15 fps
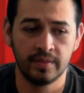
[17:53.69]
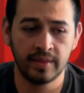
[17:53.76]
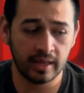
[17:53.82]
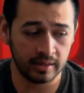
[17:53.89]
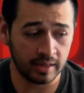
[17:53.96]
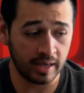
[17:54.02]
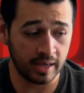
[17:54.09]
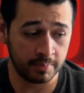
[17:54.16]

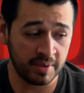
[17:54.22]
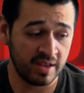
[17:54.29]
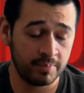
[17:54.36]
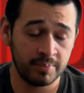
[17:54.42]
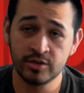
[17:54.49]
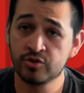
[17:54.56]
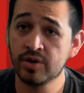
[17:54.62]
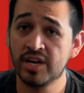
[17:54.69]
That light may have
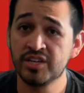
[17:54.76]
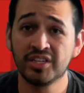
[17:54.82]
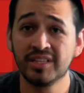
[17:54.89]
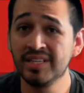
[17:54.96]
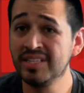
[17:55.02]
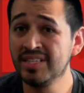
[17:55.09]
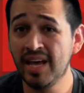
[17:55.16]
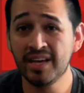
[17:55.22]
been
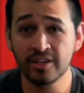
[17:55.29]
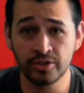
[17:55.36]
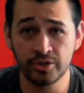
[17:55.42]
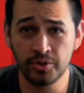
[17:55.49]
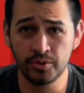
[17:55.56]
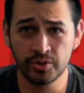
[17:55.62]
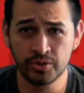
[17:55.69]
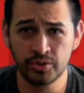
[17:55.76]
tragically taken
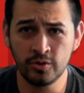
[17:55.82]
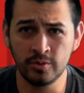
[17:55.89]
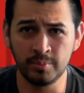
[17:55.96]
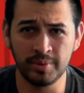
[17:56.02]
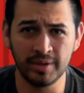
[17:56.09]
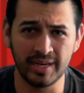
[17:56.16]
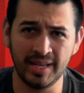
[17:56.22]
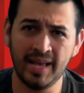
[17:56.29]
too soon,
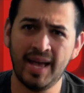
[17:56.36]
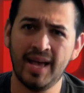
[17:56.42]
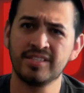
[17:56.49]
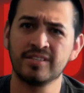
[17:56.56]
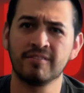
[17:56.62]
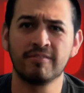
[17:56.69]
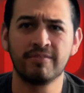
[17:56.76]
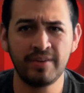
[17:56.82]
but it
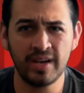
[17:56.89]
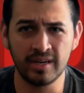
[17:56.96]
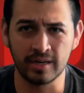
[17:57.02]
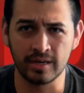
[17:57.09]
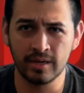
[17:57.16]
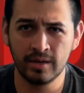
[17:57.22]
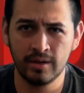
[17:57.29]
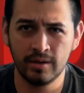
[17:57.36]
hasn't faded.